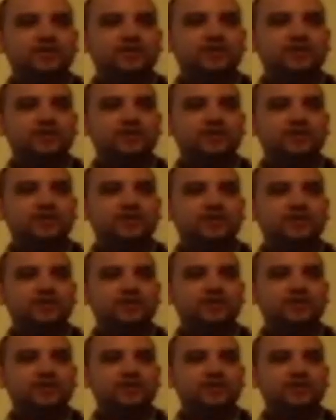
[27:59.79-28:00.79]
to God
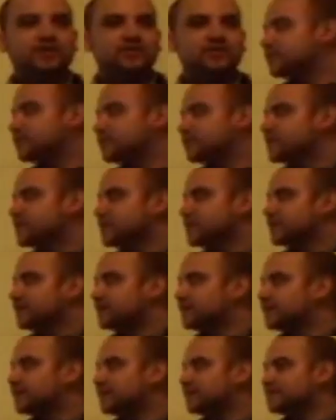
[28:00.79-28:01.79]
you know.
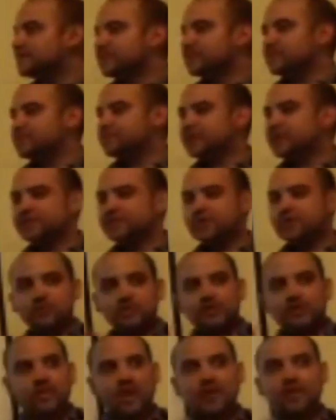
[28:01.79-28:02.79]
Um, but if you're doing it the
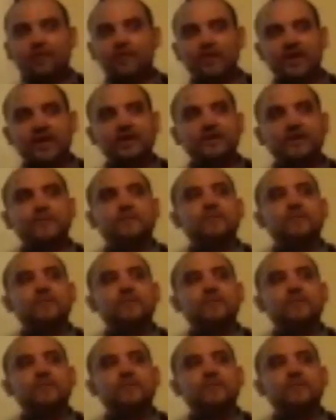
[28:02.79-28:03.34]
right way,